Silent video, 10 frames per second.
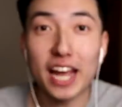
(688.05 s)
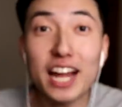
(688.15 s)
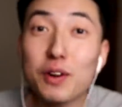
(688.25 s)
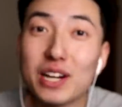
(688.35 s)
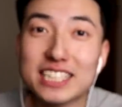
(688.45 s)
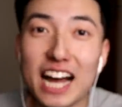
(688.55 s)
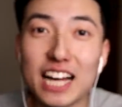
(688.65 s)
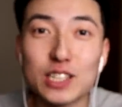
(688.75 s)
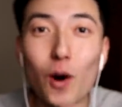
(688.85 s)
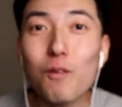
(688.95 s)
anyways,
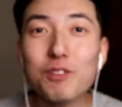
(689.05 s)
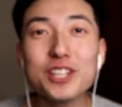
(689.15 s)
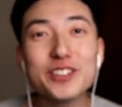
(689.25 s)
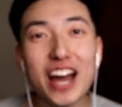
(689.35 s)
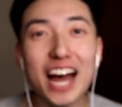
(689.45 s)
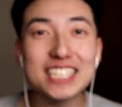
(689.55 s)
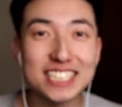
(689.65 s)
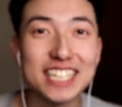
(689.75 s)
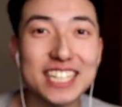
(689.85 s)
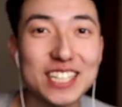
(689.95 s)
guys, hopefully you guys
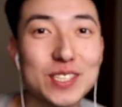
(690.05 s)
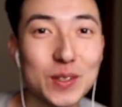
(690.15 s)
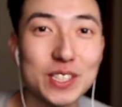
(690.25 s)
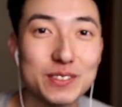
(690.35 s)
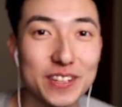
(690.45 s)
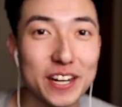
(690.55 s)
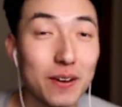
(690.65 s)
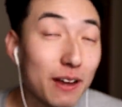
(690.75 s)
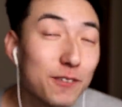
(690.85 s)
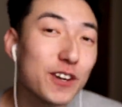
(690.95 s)
did enjoy this video.
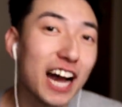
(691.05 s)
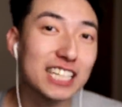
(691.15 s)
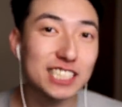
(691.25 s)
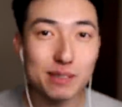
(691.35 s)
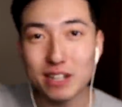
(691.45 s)
If you guys did,